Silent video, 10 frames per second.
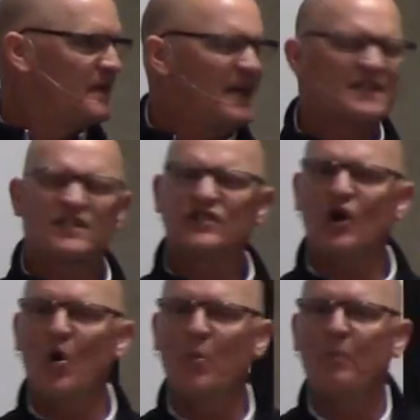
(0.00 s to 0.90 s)
It's
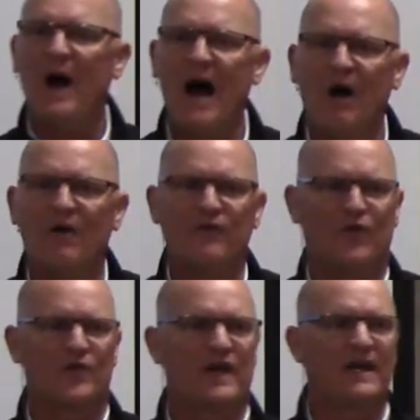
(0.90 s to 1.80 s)
so
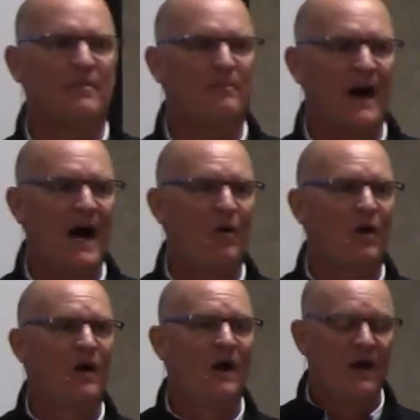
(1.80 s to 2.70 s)
powerful to
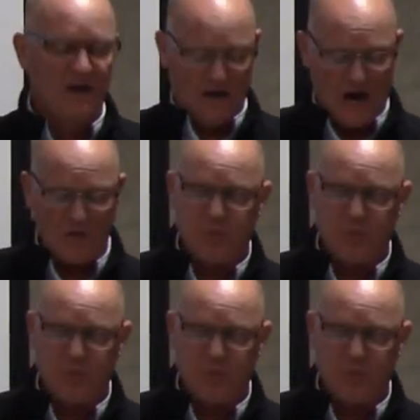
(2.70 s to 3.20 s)
empower our